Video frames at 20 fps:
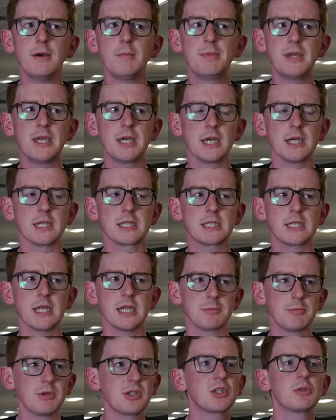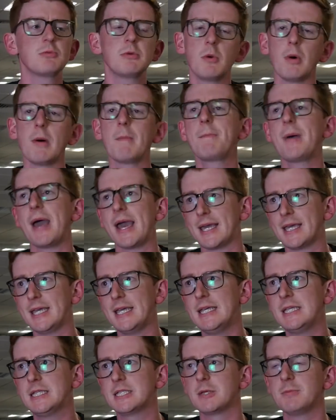because as much as we want
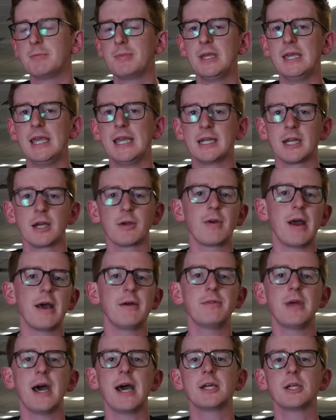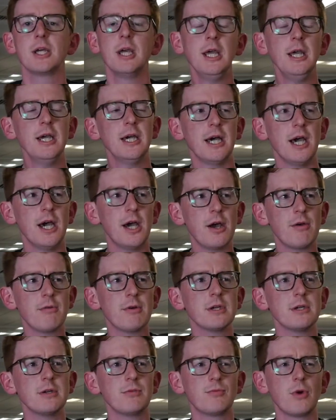Becky to be in and around that,
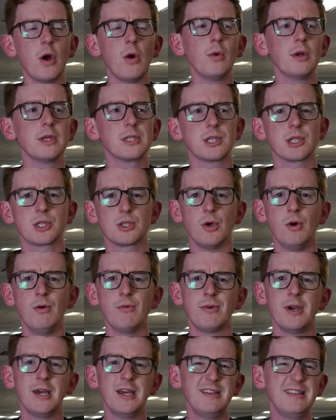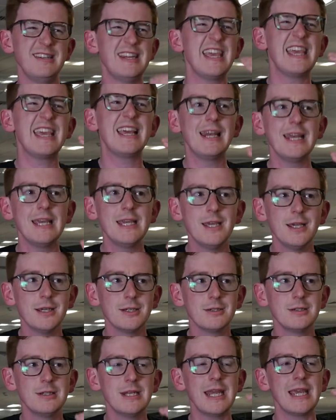her role as the sort of nearly
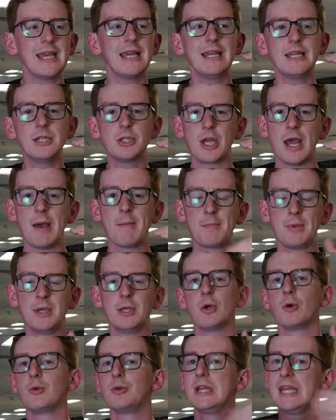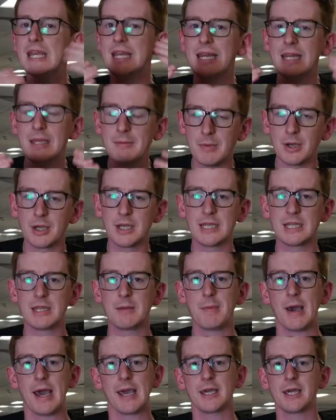champion or nearly Money in the
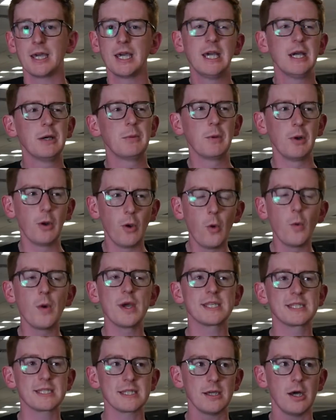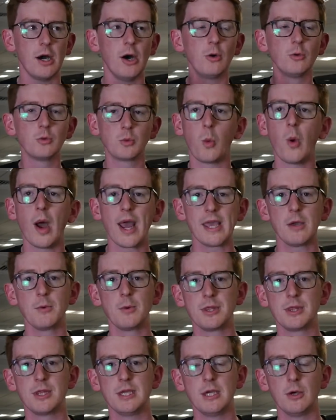Bank will always hold weight
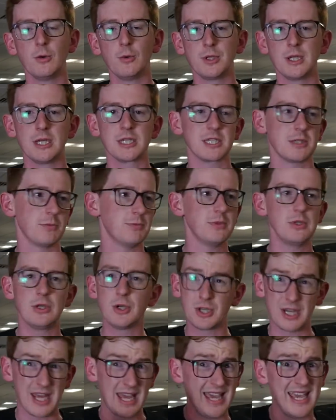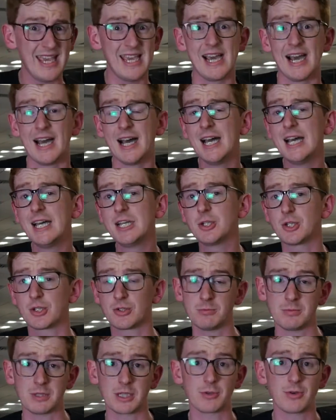with the audience, and you could hear just
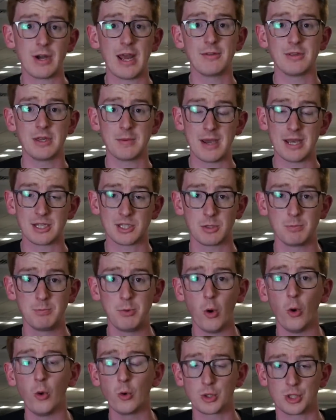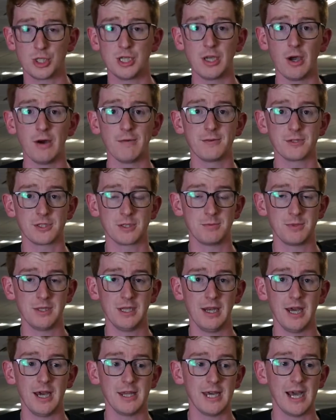from the crowd the amount of support she got for
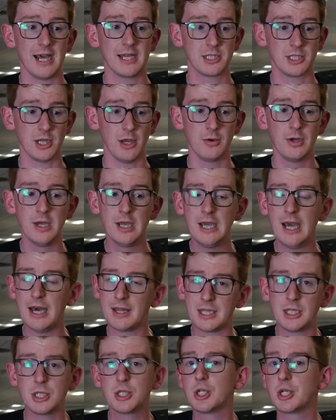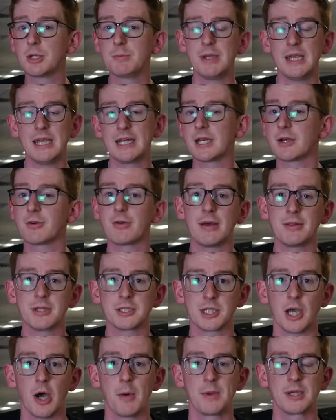something like that. So I think she could be in and around the
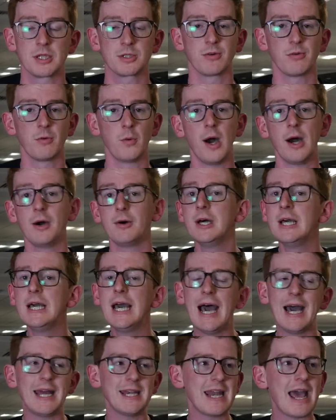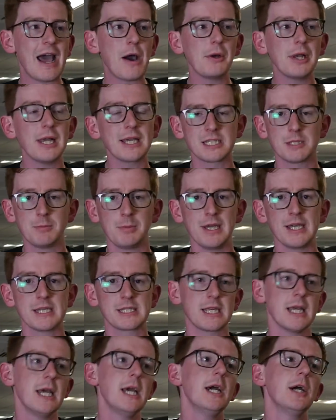title picture for a while. And now Alexa
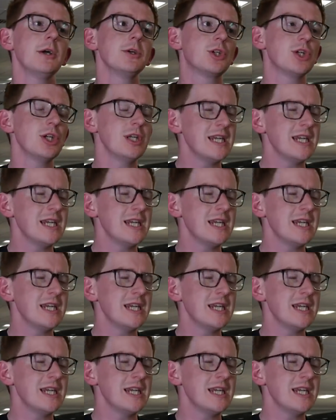Bliss, she